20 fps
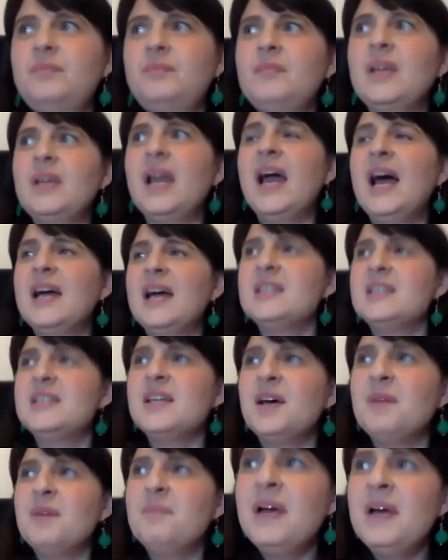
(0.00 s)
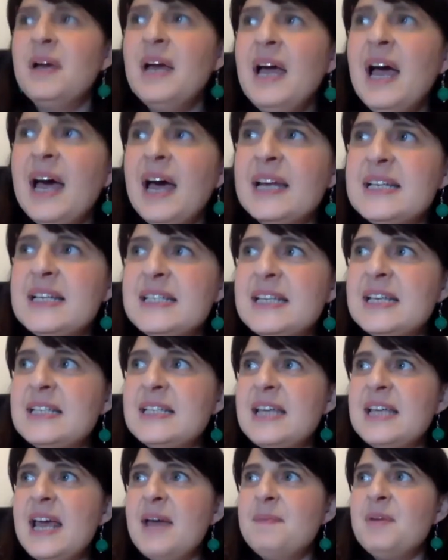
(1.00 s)
And I said
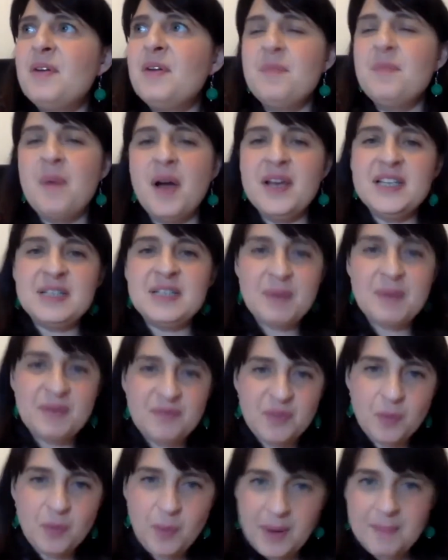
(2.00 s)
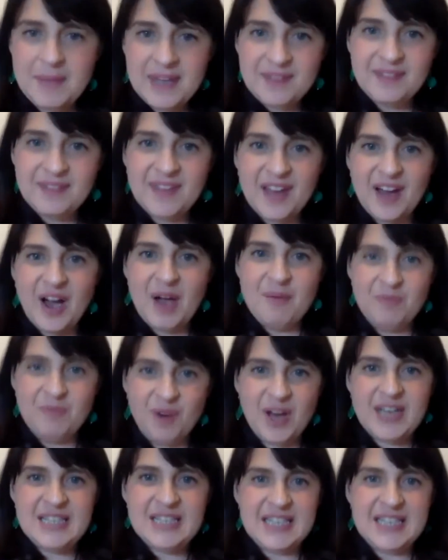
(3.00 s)
to him, it reminds me of the women that I'm
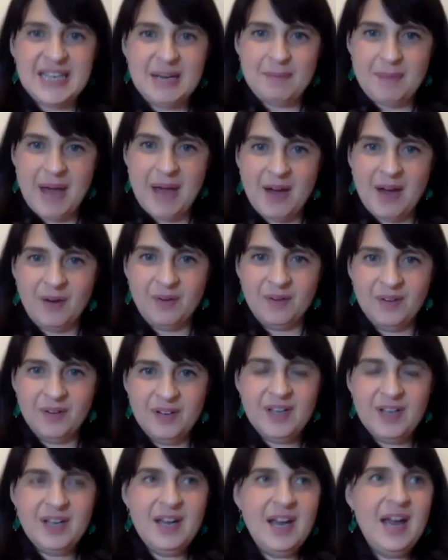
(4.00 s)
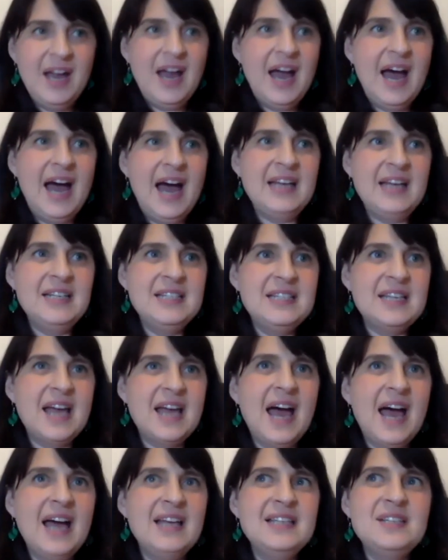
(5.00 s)
writing about. And
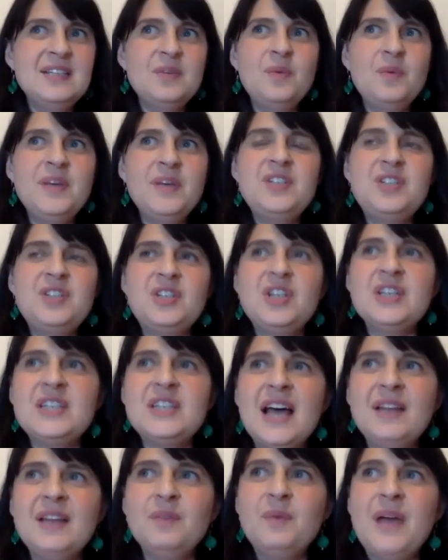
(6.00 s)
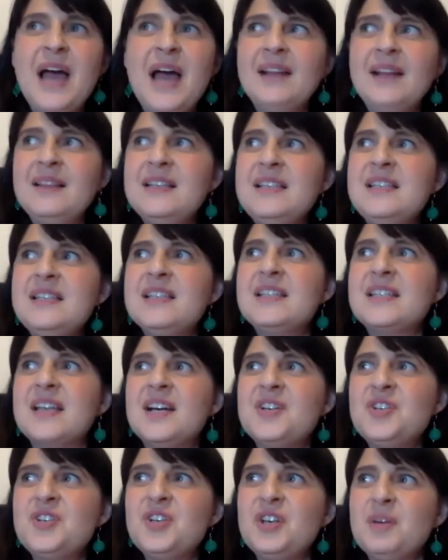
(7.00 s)
we had this
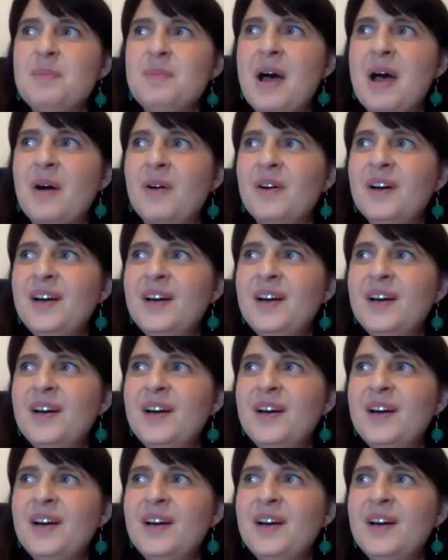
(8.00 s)
discussion about